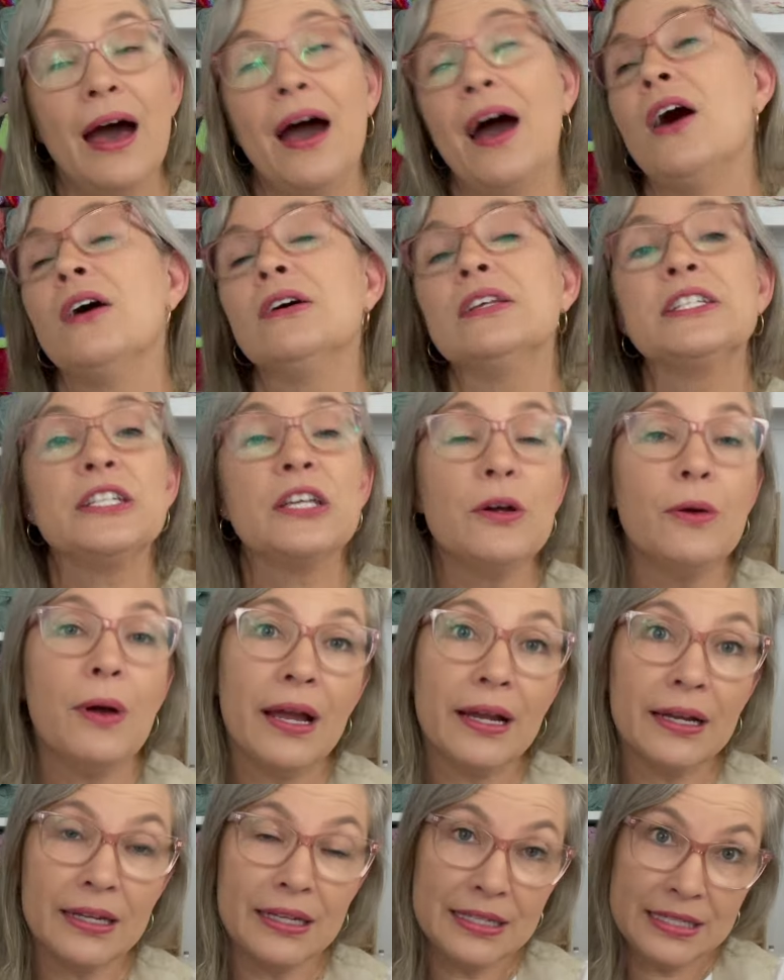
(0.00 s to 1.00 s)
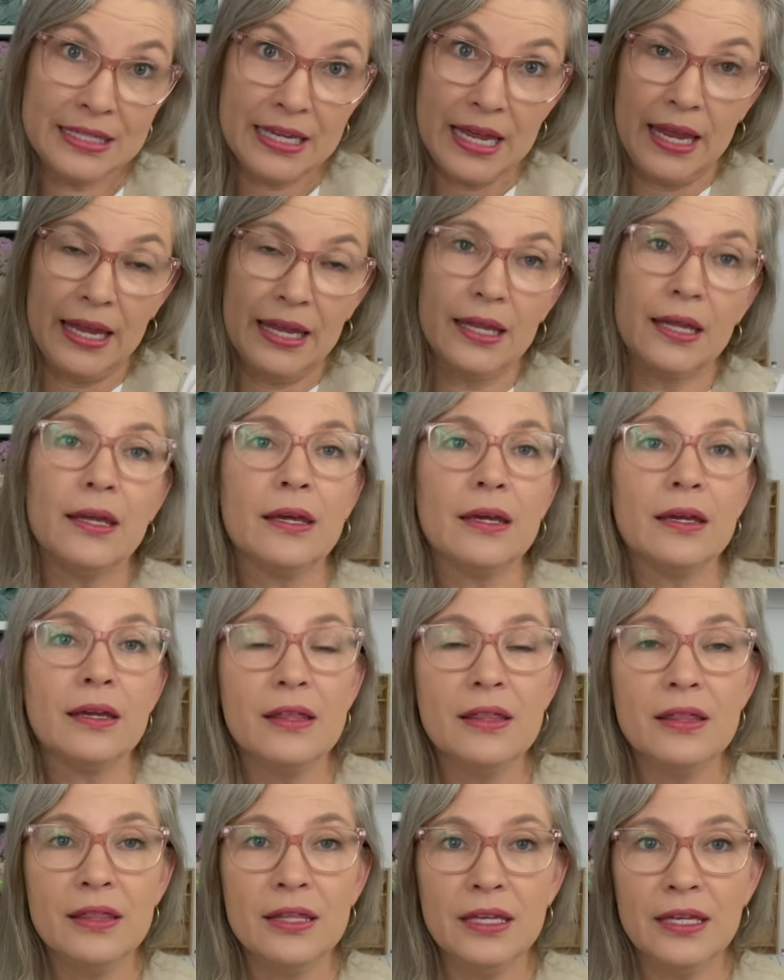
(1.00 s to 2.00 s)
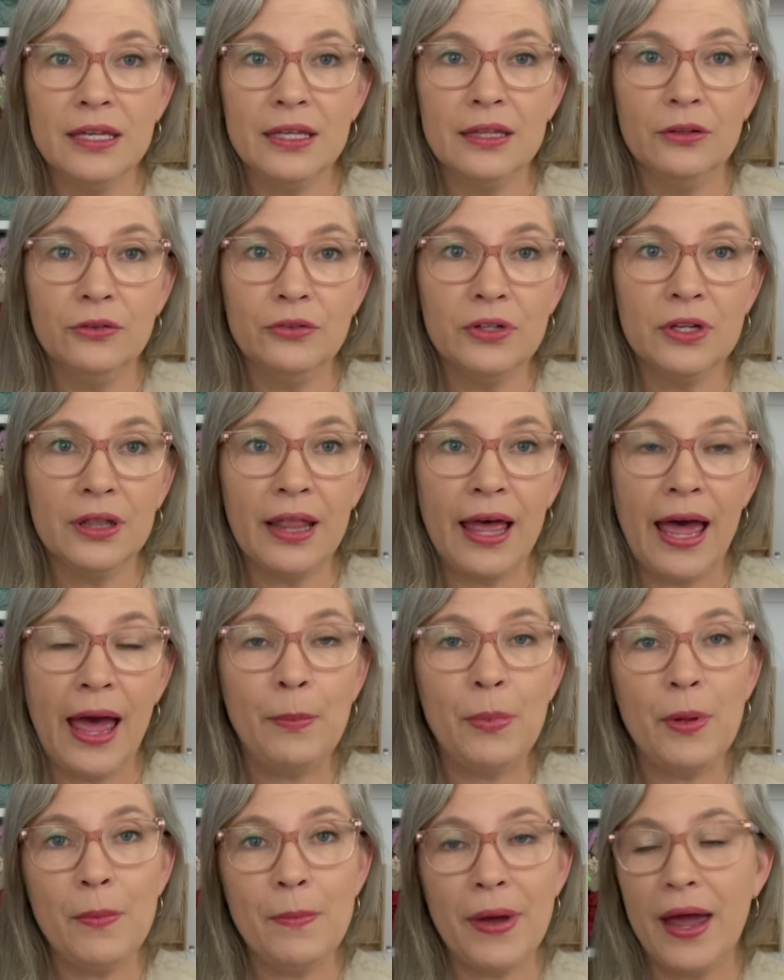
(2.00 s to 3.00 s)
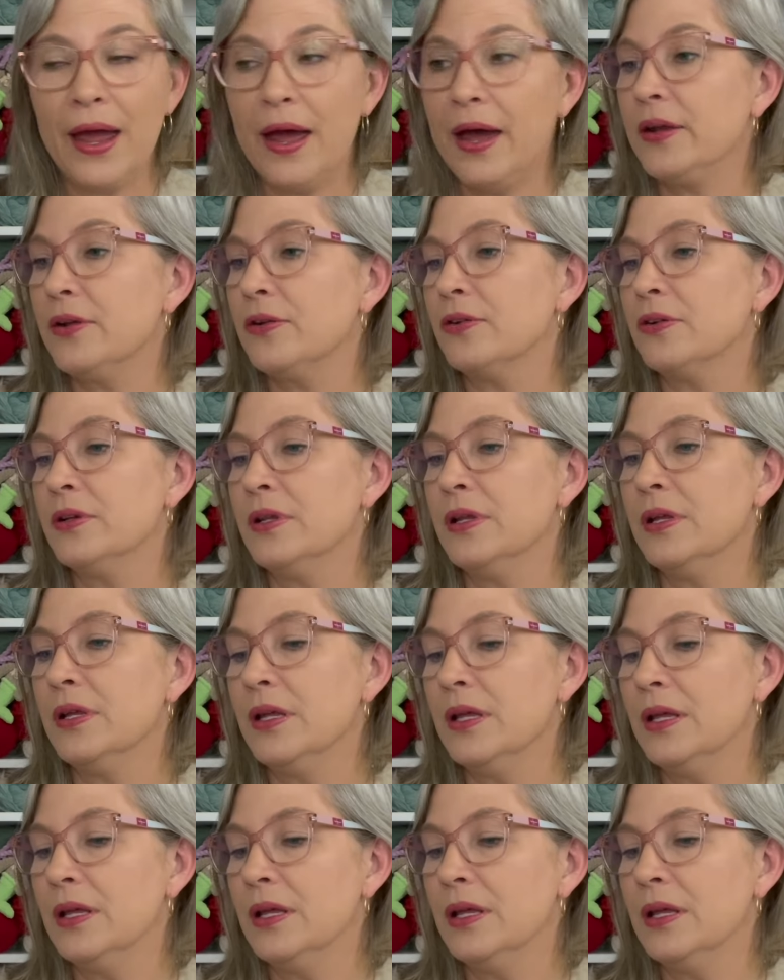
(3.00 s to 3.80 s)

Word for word: Also, I could take the Luna Lapin pattern